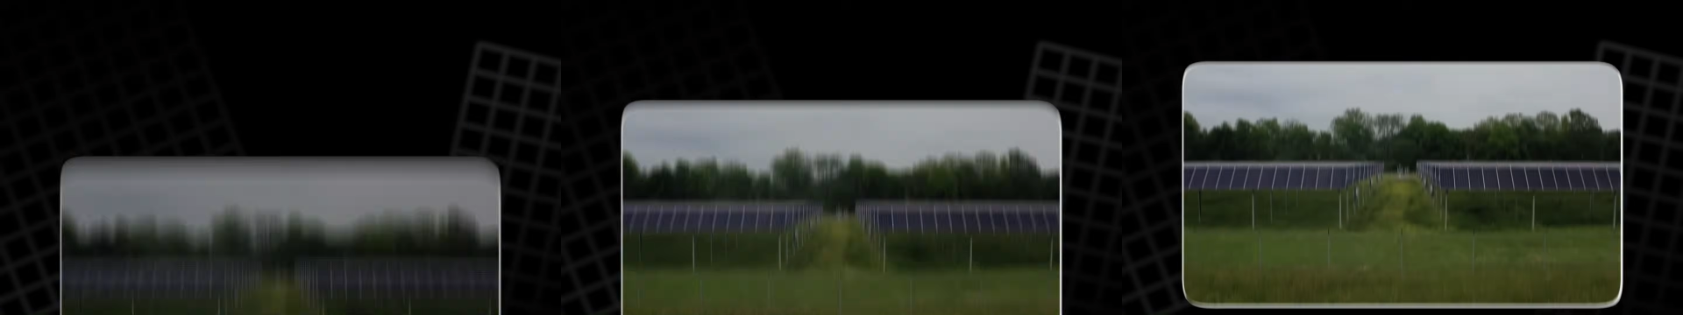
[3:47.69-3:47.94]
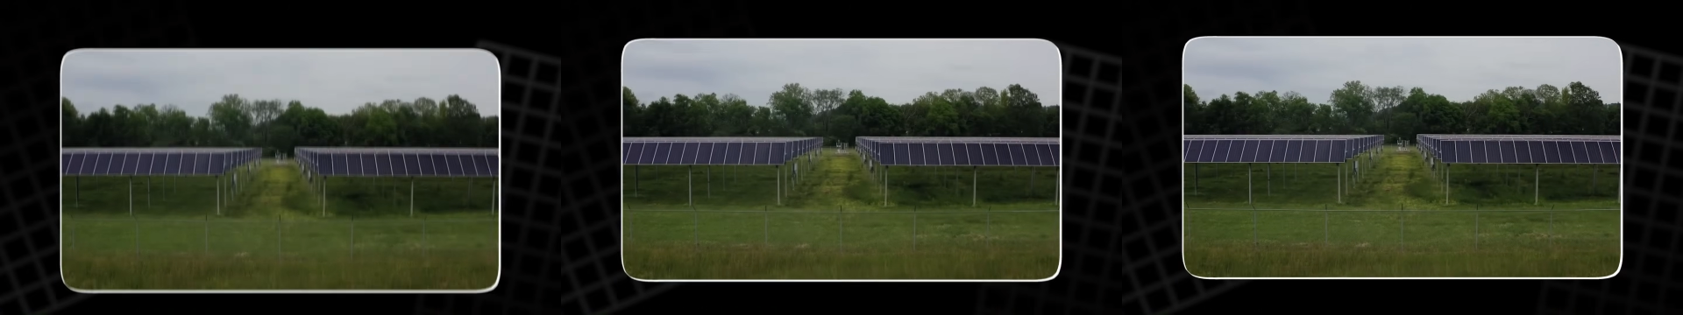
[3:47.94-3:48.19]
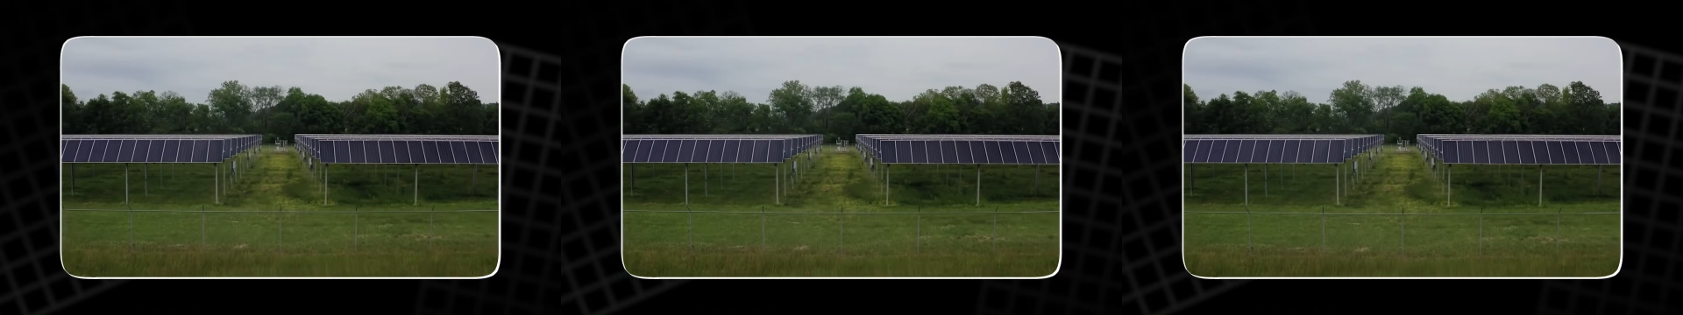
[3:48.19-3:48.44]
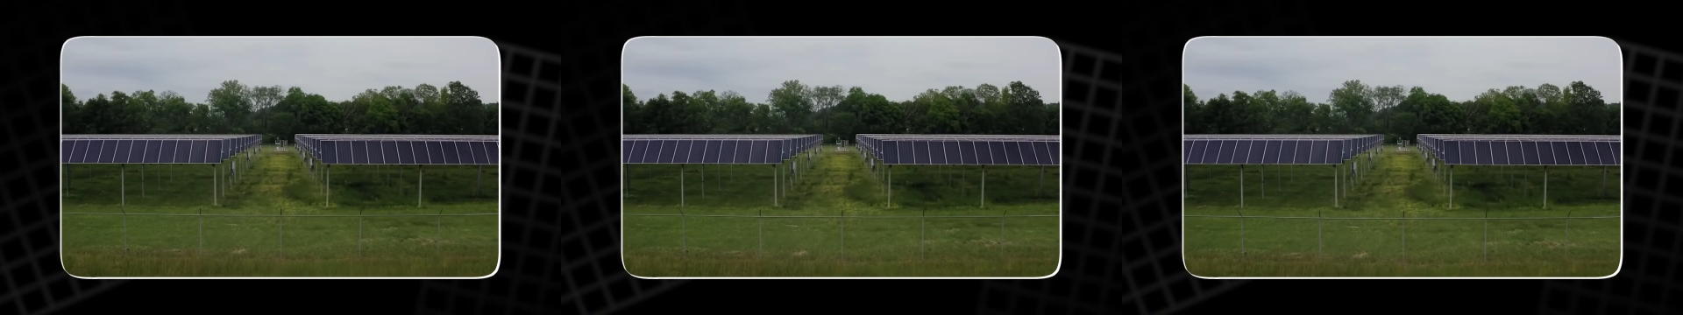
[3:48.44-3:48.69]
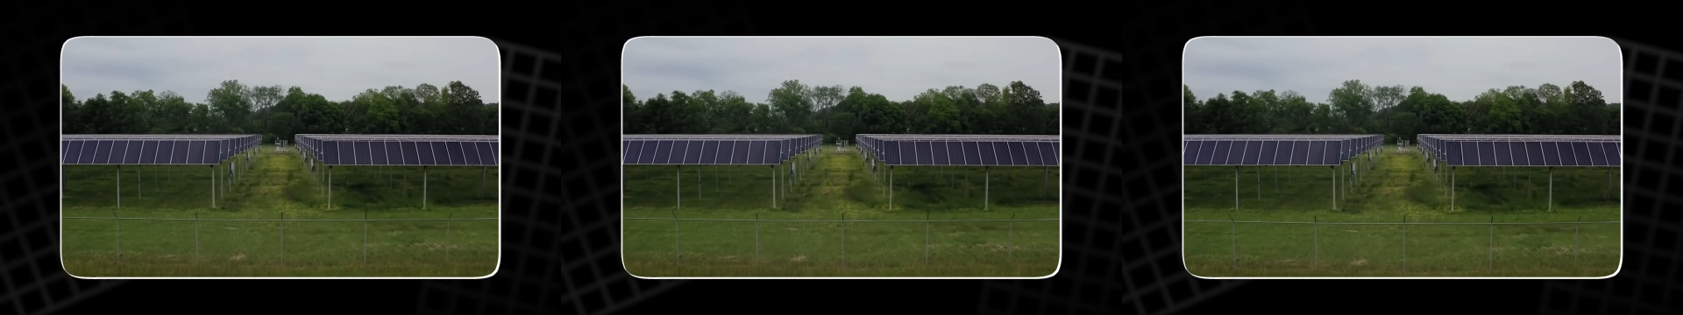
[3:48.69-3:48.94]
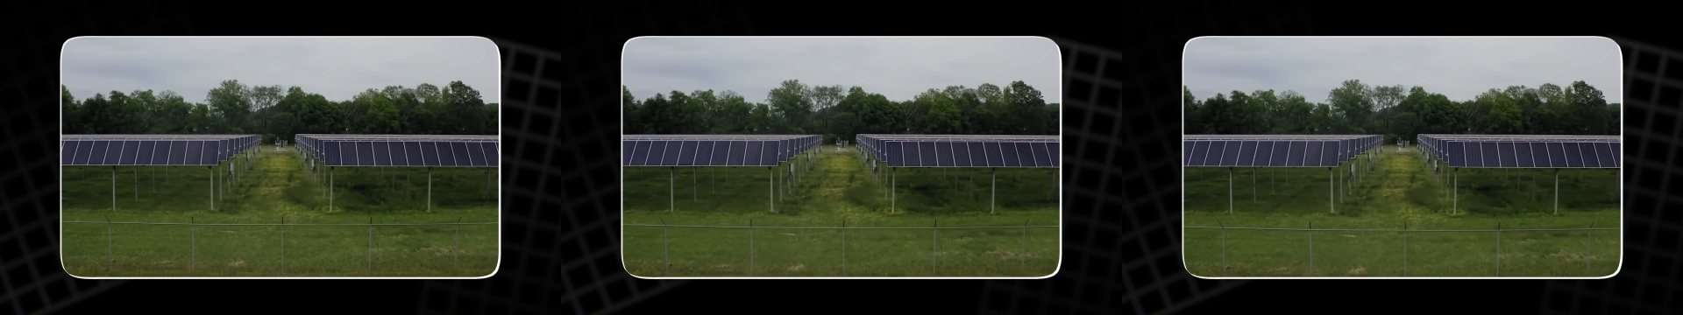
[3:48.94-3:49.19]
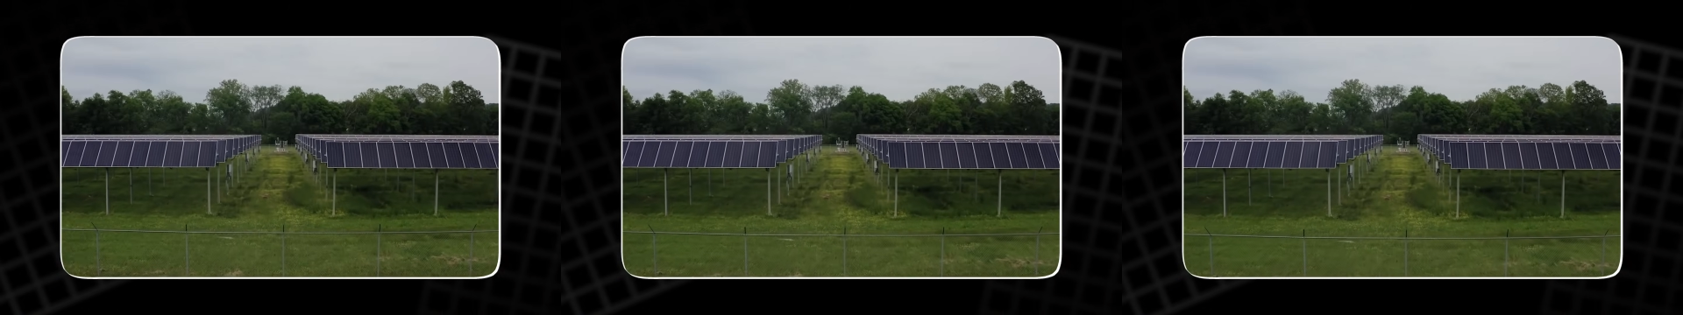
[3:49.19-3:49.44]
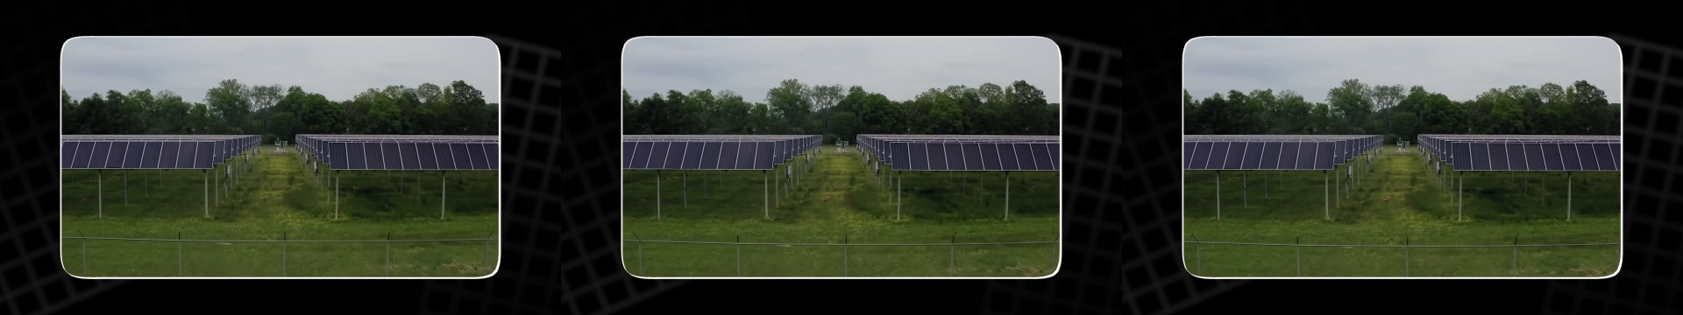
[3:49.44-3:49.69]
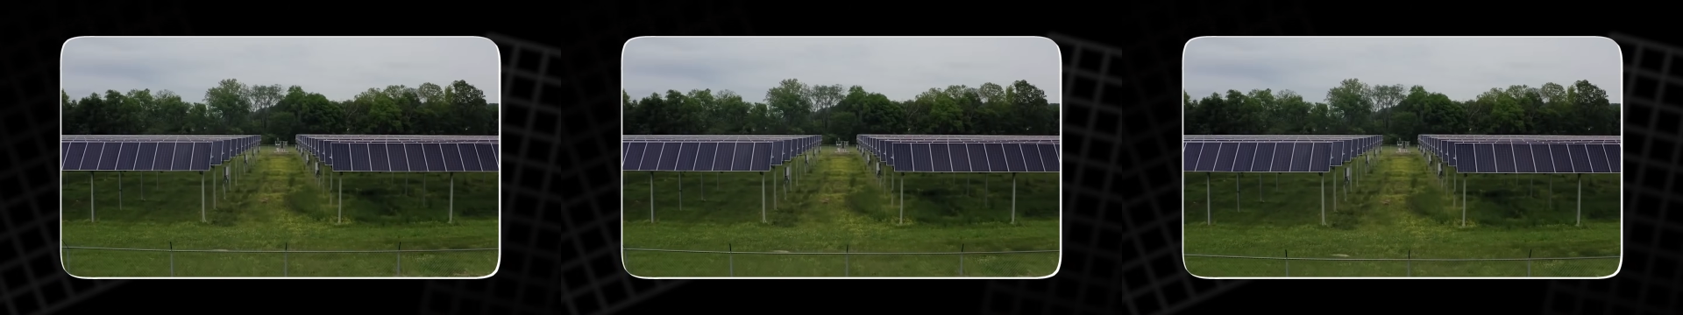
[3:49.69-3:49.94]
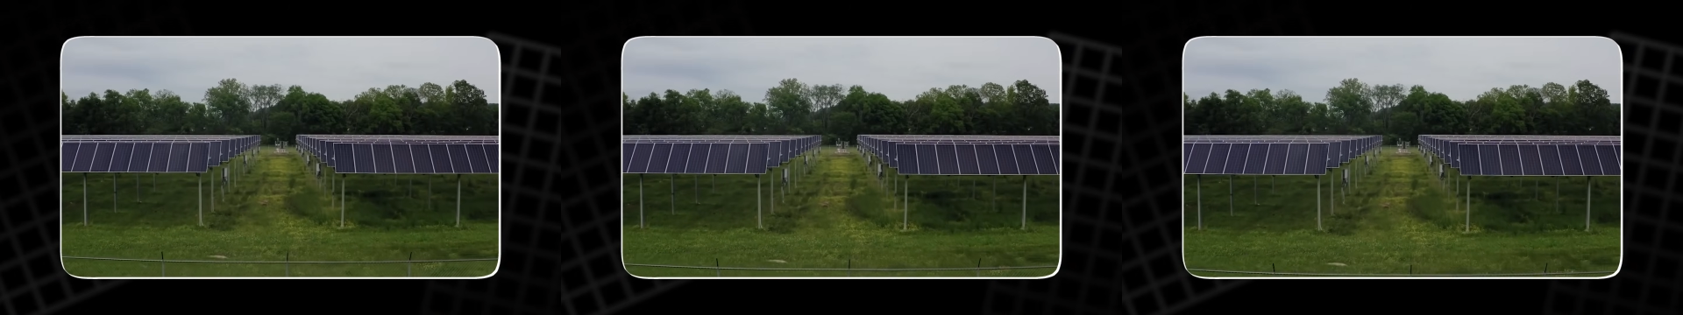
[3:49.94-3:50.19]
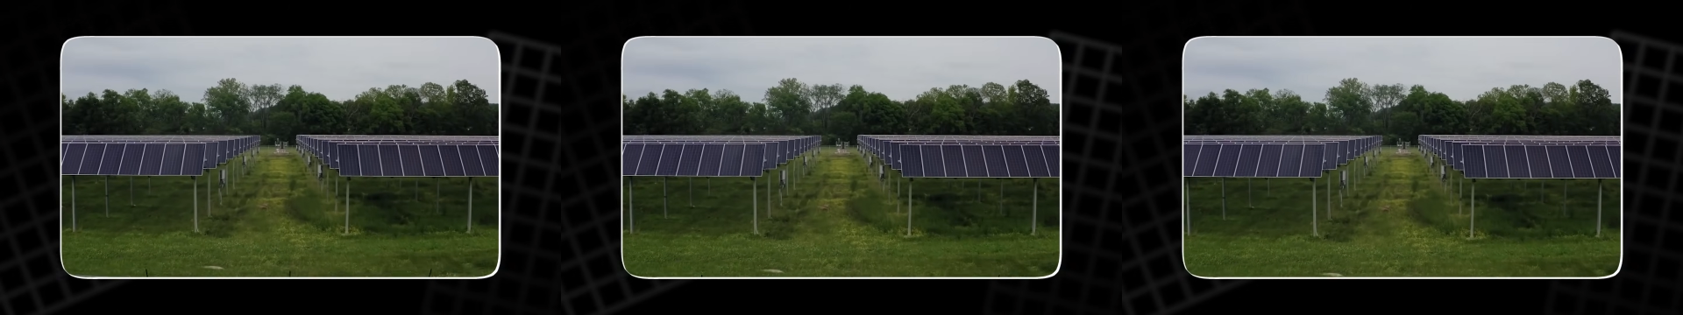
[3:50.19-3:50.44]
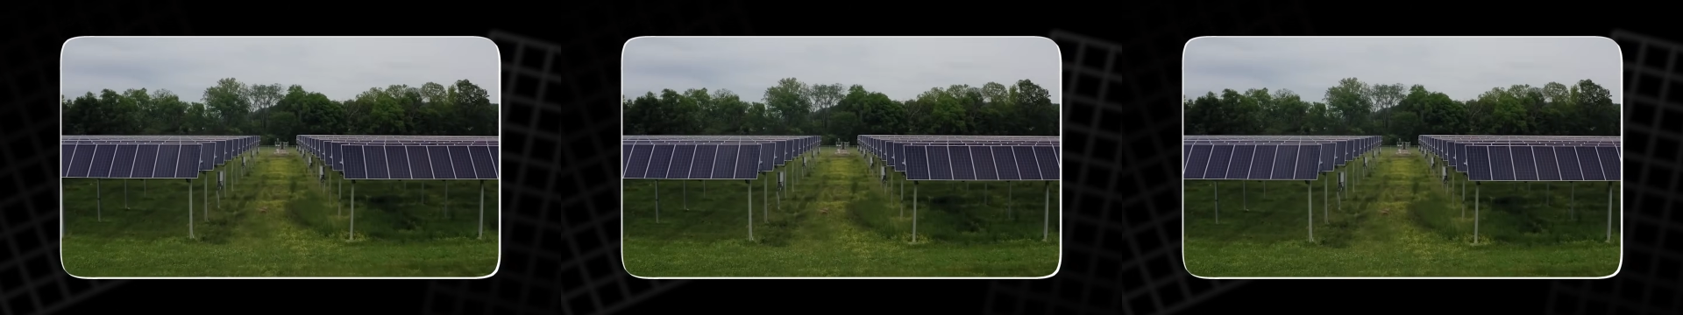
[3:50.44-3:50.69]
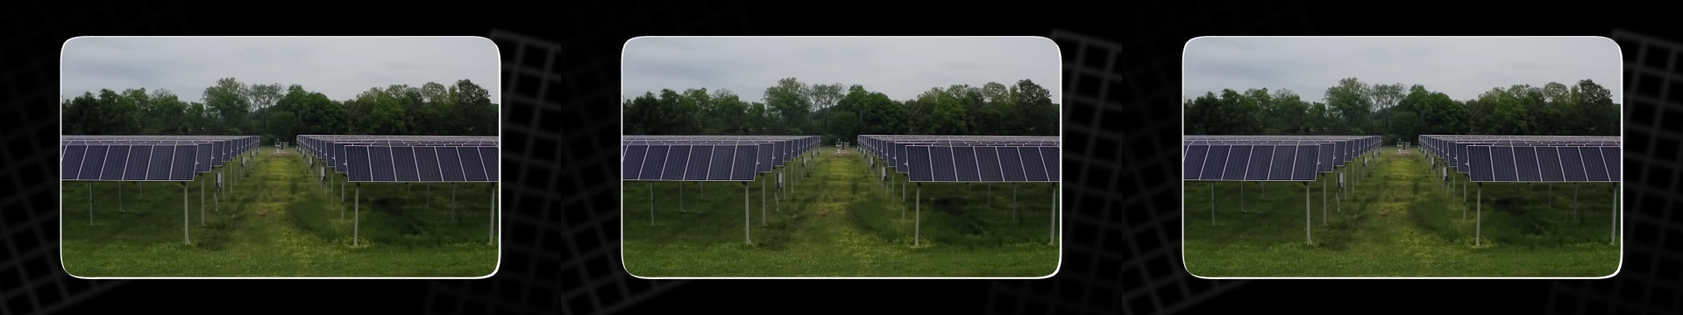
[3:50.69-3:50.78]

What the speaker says: Nobody's mouth can be seen.